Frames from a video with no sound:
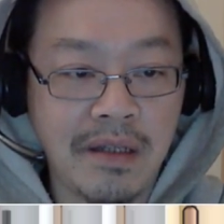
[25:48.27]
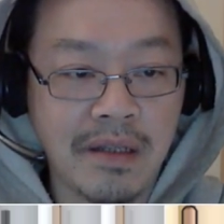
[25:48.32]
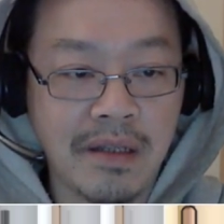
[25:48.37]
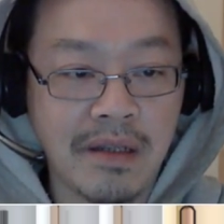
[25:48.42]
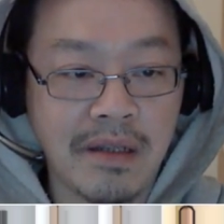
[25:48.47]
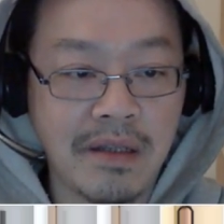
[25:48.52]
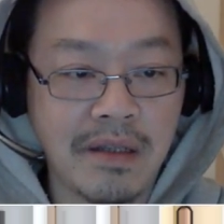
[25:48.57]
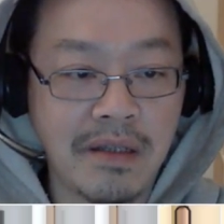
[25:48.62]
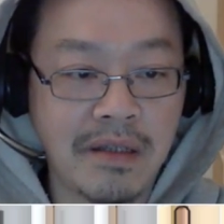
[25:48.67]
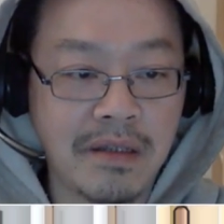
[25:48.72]

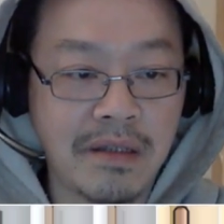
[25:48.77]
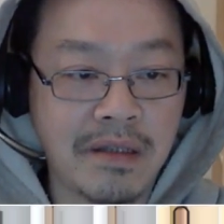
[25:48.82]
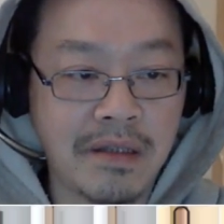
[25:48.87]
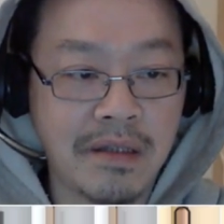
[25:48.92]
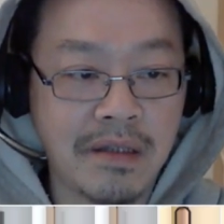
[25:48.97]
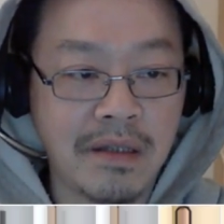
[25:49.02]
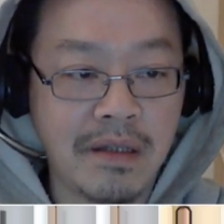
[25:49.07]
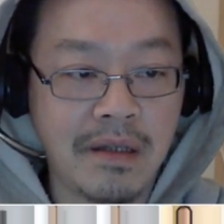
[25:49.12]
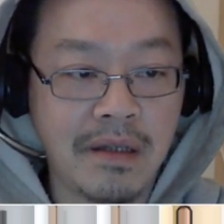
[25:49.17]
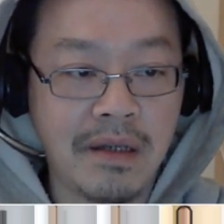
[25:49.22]

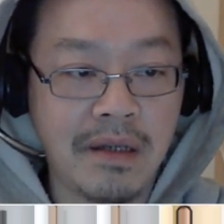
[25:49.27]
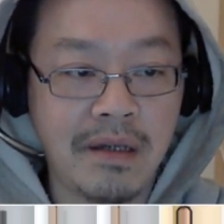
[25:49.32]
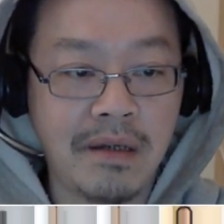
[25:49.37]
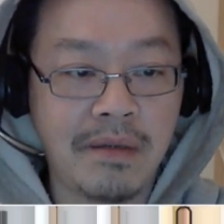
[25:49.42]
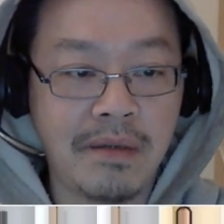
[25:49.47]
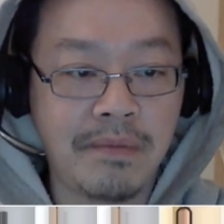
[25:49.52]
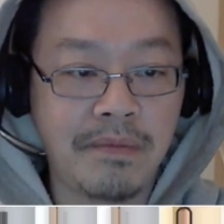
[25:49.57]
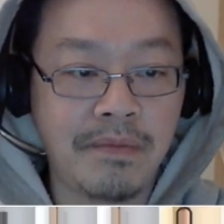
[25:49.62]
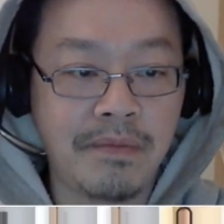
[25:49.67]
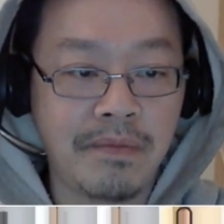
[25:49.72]
these. Yeah,
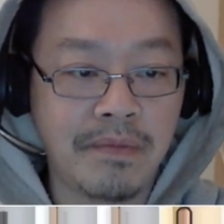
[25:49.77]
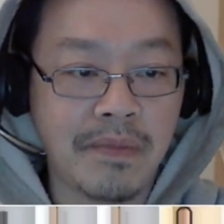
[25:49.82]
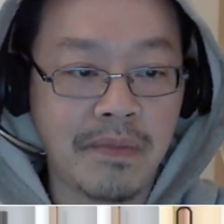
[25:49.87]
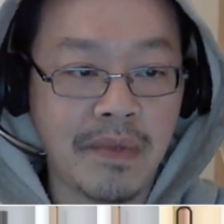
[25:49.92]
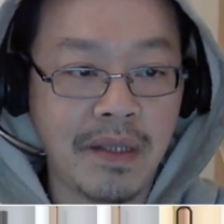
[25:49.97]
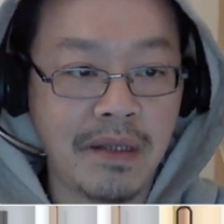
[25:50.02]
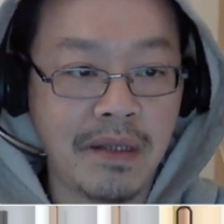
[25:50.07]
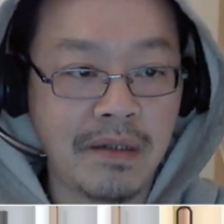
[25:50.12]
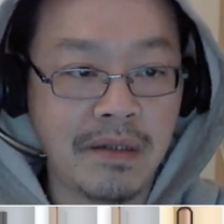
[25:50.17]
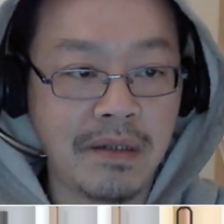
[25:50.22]

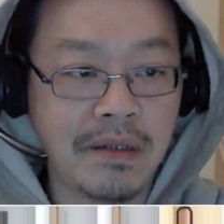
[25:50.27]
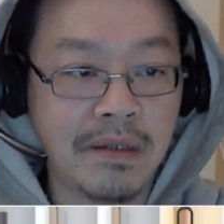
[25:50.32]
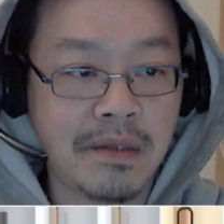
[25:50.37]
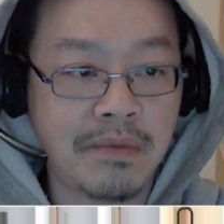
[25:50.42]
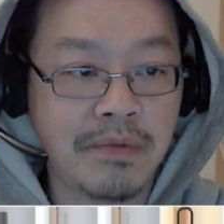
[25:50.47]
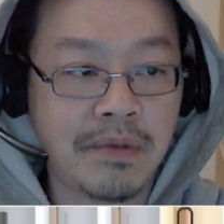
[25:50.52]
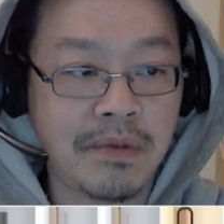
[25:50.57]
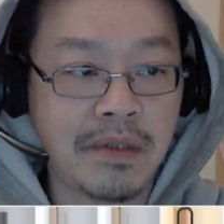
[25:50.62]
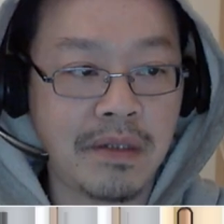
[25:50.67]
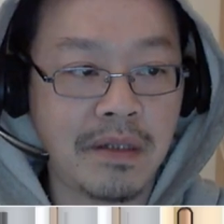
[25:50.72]
let's
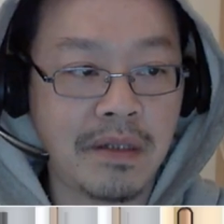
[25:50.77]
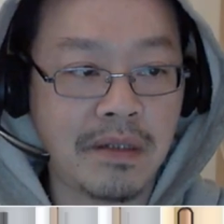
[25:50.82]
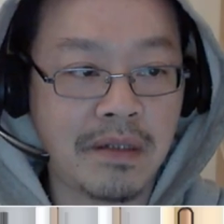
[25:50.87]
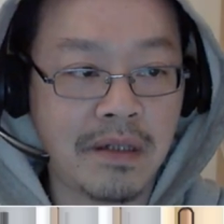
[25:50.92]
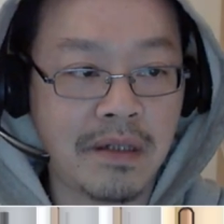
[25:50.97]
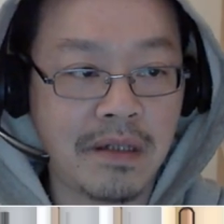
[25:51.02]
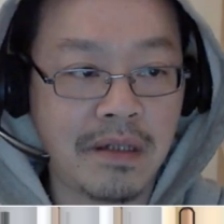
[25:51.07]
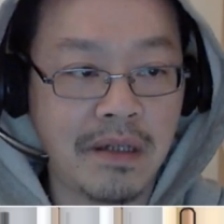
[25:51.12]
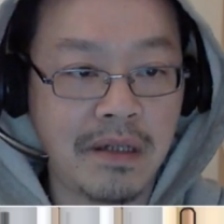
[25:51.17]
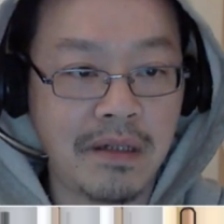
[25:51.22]
put that
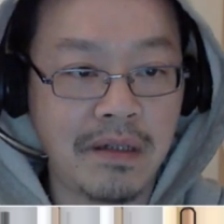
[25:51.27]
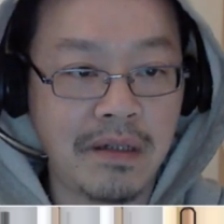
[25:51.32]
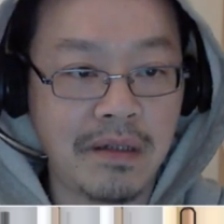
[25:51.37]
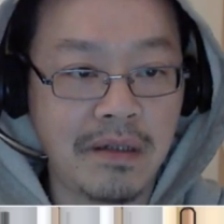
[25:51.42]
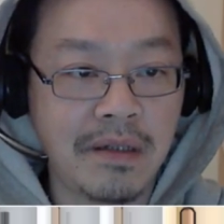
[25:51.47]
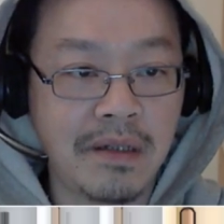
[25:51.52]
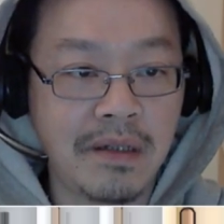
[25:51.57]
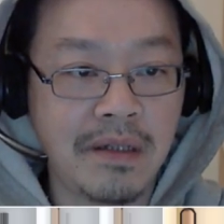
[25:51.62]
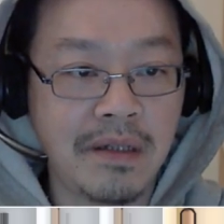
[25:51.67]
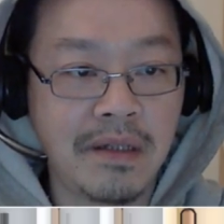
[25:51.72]
together.
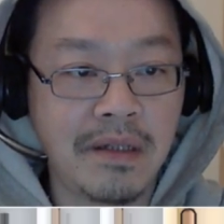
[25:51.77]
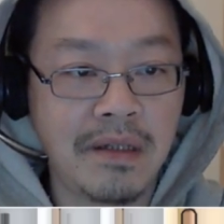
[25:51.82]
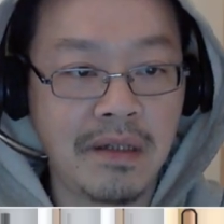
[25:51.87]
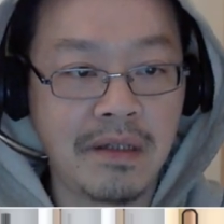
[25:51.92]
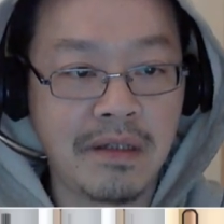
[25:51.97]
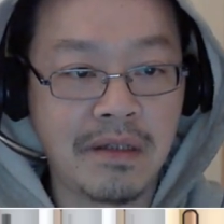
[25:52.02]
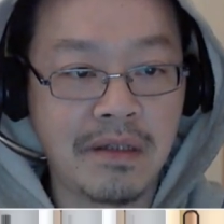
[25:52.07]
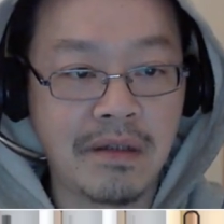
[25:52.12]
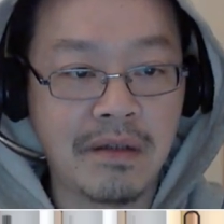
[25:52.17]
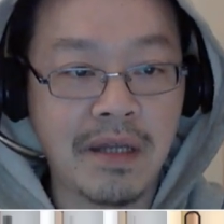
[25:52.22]

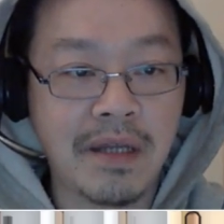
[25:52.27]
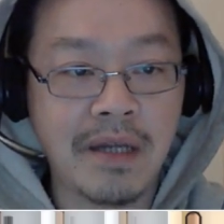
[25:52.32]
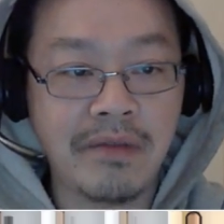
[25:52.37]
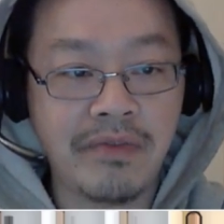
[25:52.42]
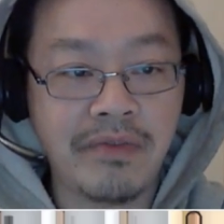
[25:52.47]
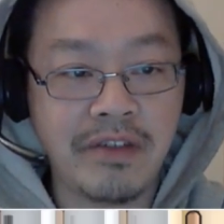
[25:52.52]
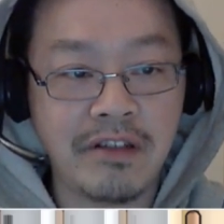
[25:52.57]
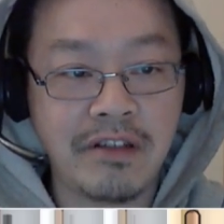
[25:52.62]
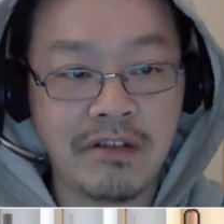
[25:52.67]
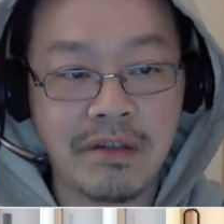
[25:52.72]
So that
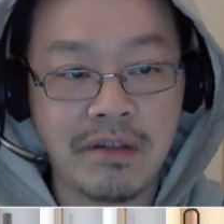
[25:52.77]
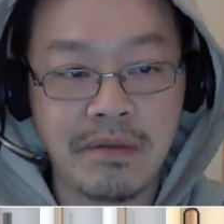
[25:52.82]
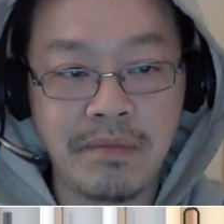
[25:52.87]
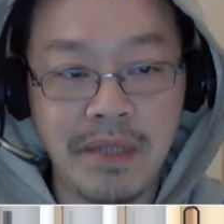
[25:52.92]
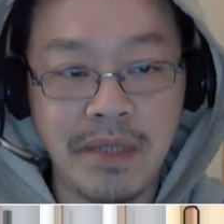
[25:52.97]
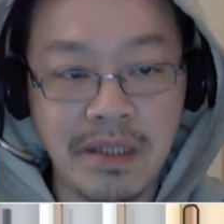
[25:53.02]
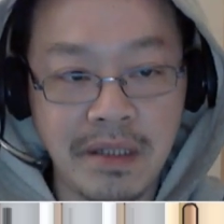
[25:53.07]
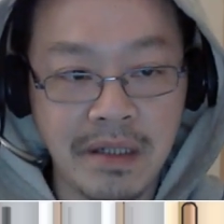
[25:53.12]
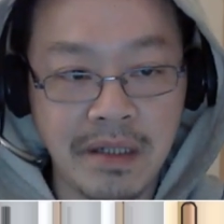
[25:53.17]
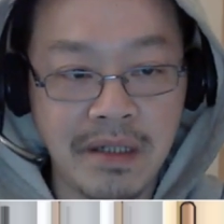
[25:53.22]
function
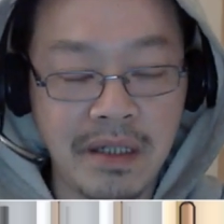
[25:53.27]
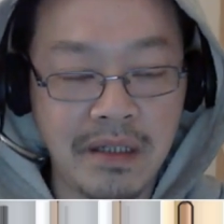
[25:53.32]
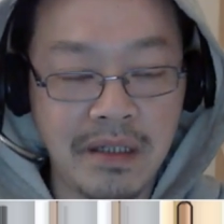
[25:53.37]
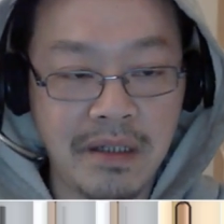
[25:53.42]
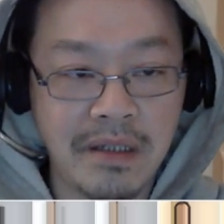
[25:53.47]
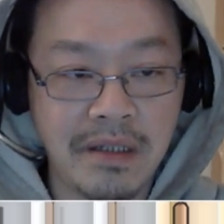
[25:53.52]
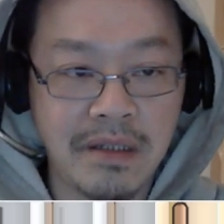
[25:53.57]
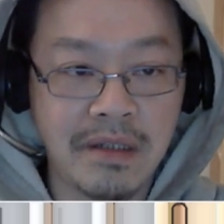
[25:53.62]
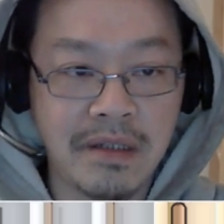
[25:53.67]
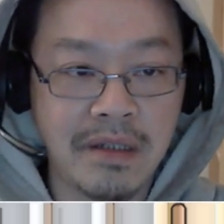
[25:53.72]
basically
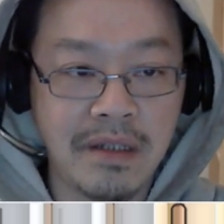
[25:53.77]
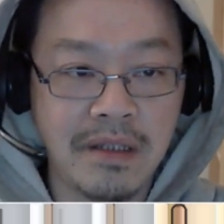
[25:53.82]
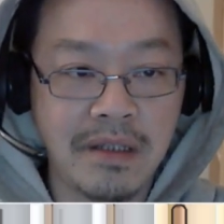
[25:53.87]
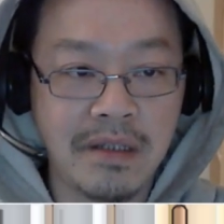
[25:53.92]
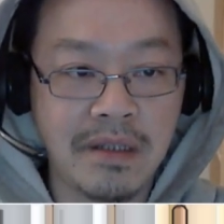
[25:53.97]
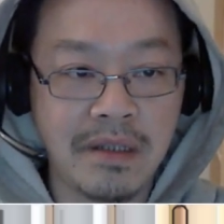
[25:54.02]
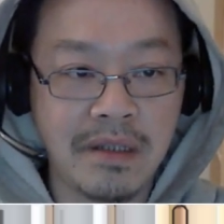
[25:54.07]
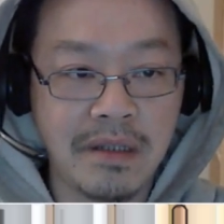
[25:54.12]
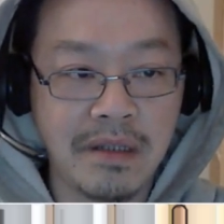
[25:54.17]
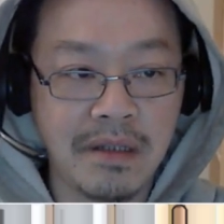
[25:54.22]
does these